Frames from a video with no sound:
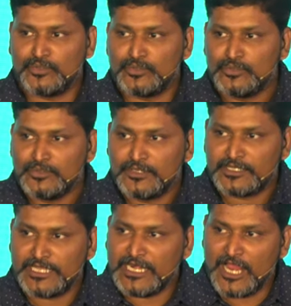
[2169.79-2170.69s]

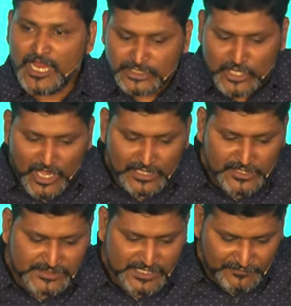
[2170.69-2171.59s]
You cannot
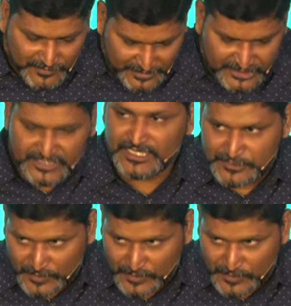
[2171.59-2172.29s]
call yourself a Christian.